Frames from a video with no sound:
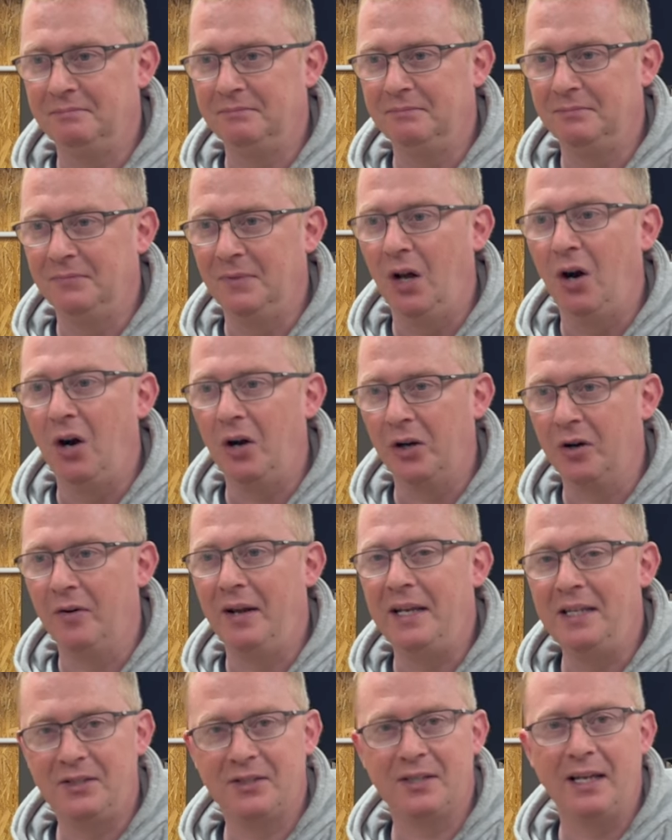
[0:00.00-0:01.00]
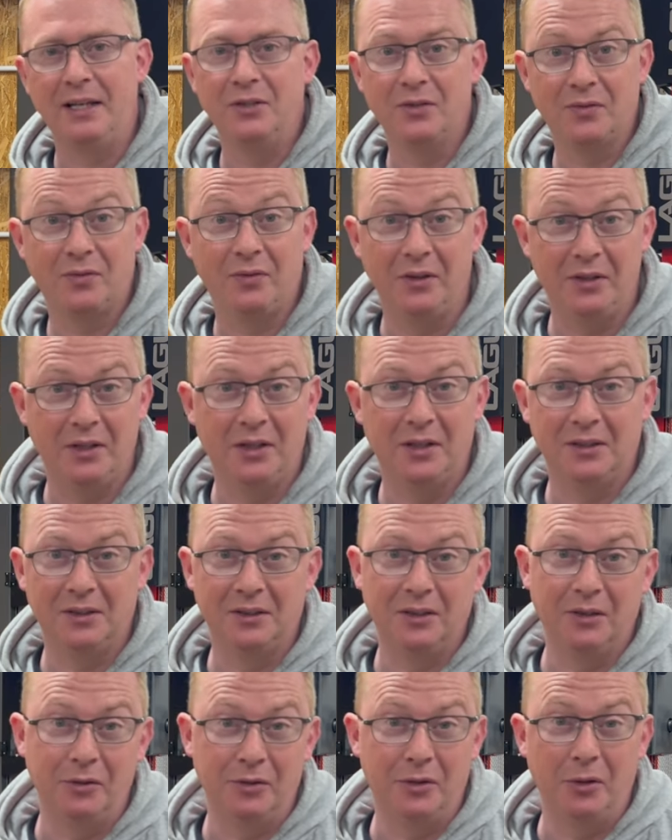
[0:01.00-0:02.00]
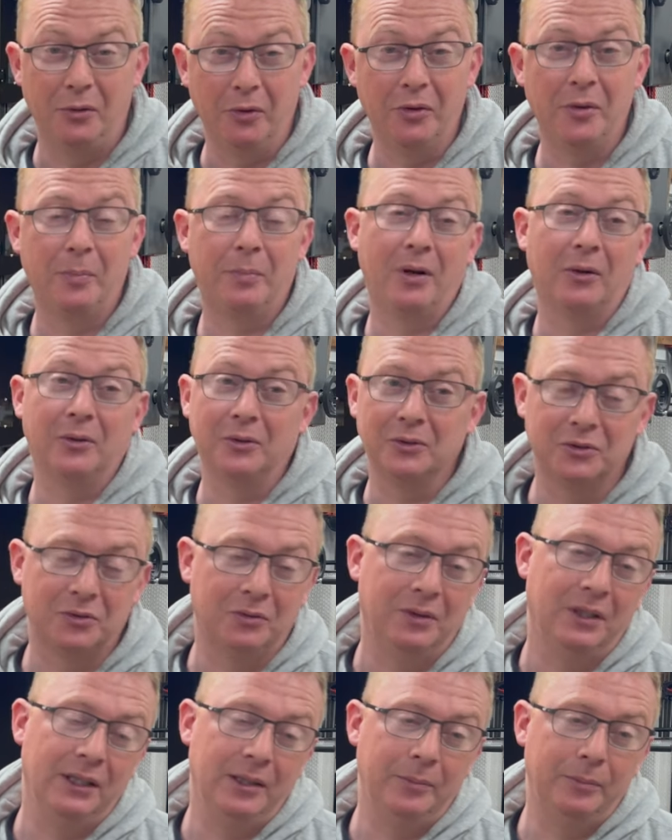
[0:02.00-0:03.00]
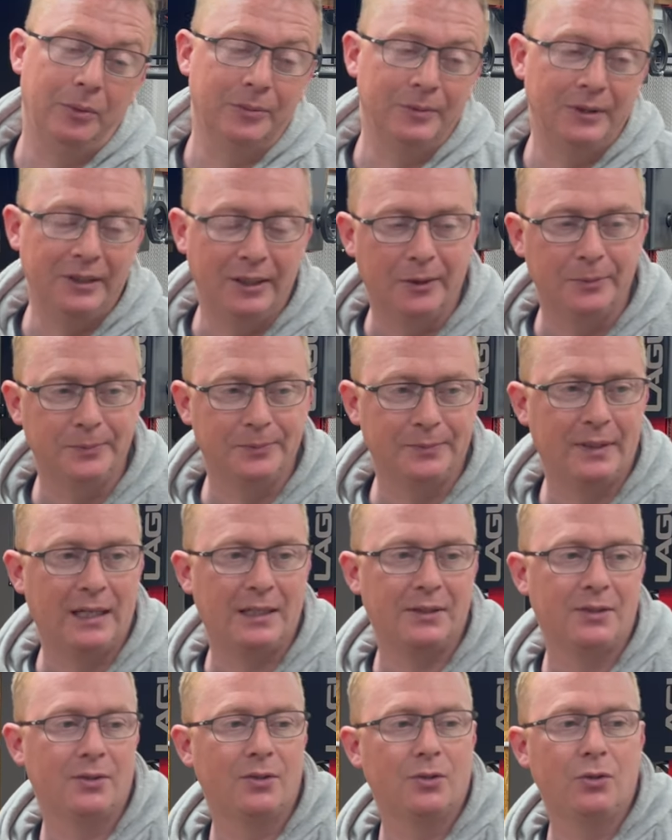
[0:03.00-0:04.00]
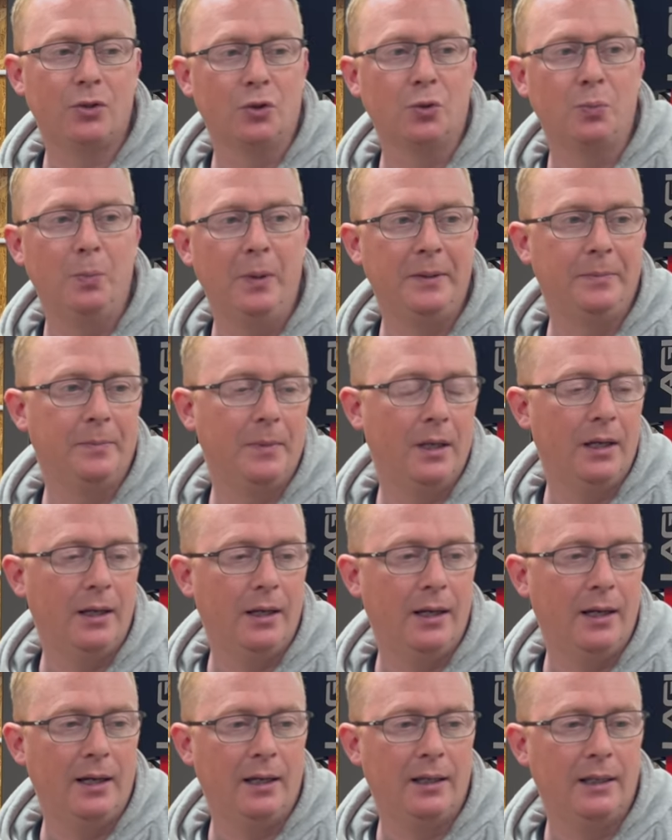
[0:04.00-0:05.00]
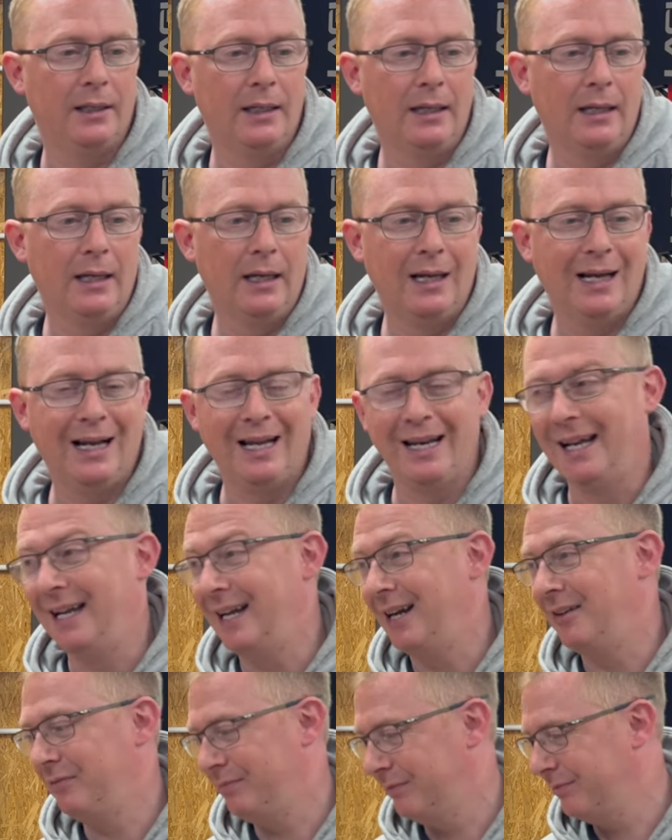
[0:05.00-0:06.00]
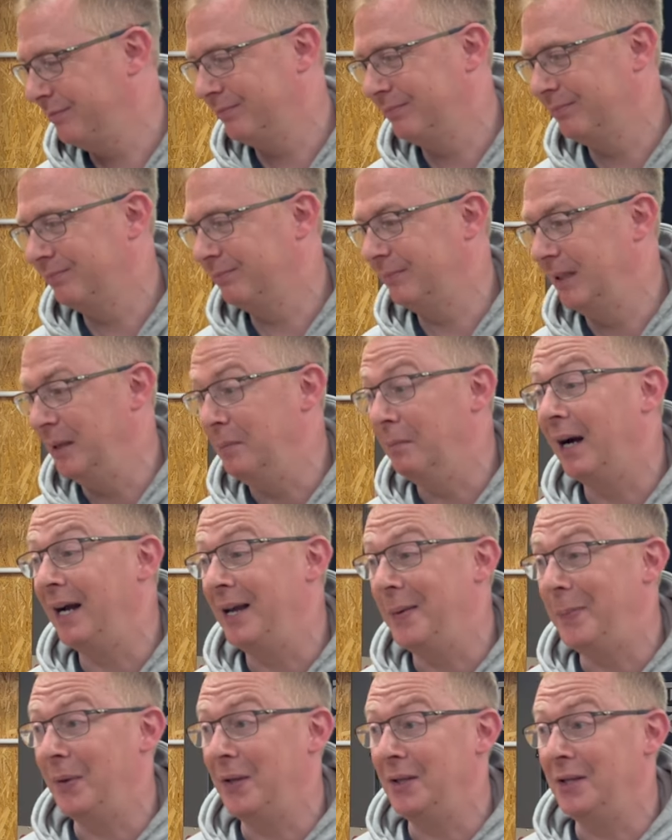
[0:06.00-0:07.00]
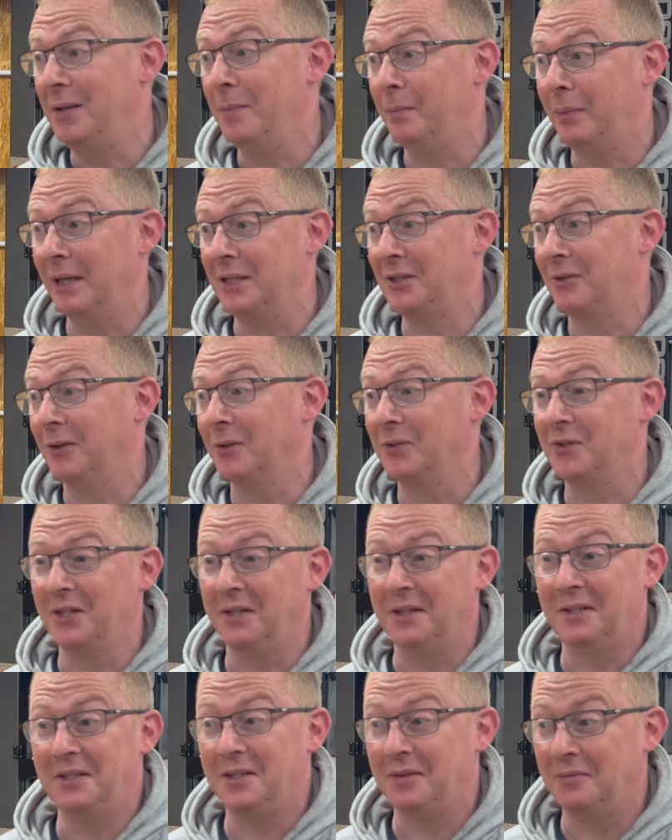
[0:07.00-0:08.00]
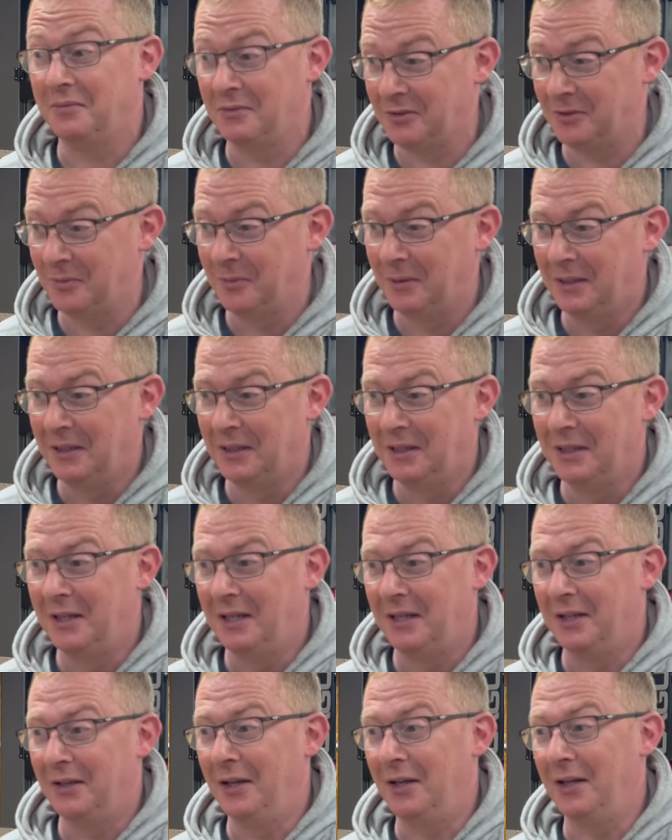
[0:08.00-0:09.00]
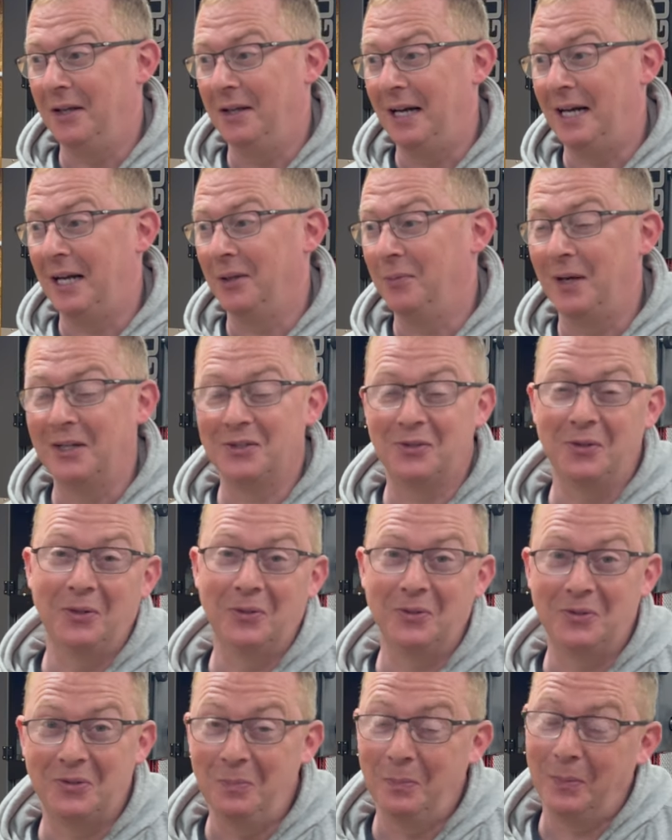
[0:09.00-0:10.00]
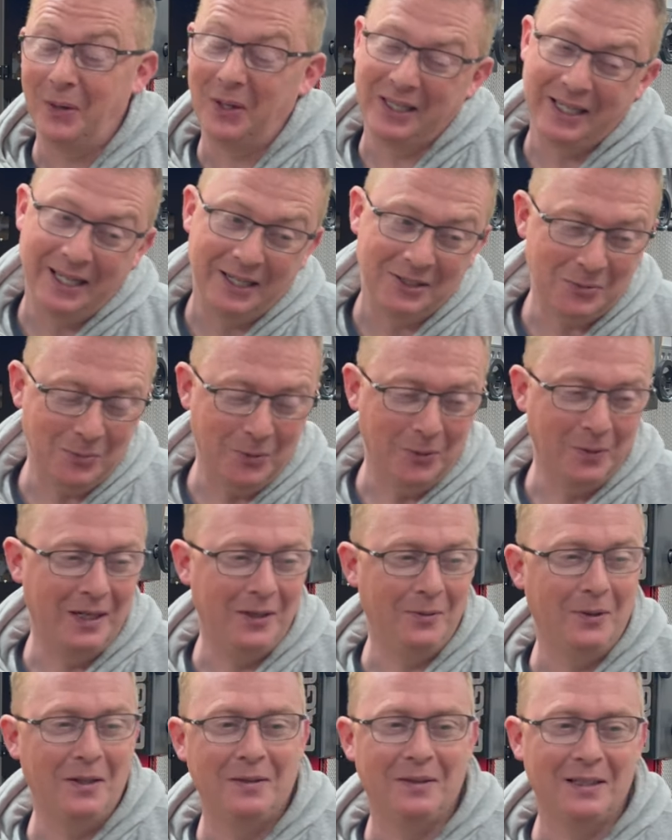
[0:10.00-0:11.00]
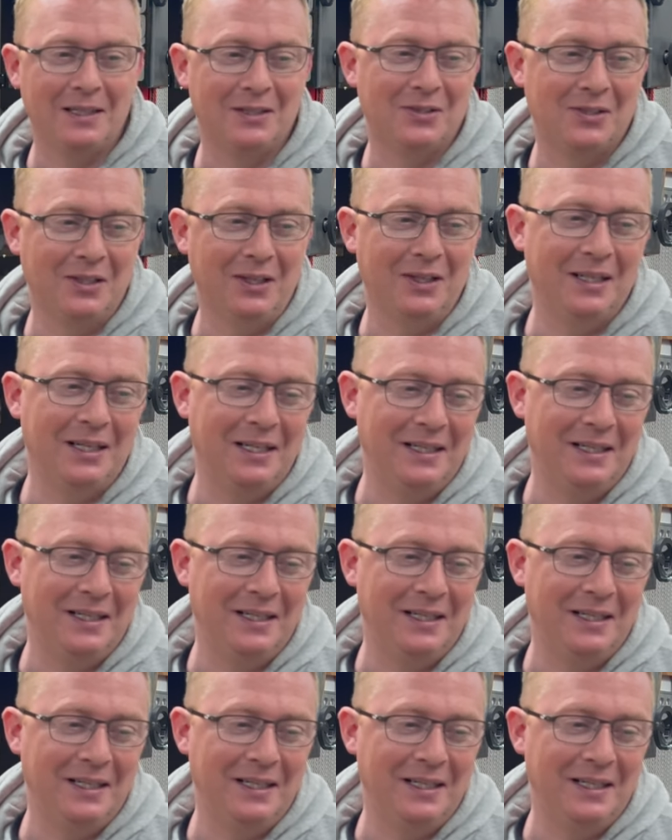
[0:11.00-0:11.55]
not a great sense for the other products, really, but you know, that's just me. And I have, in my opinion, better alternatives, hard wax oils than Poly-X. But anyway, that's an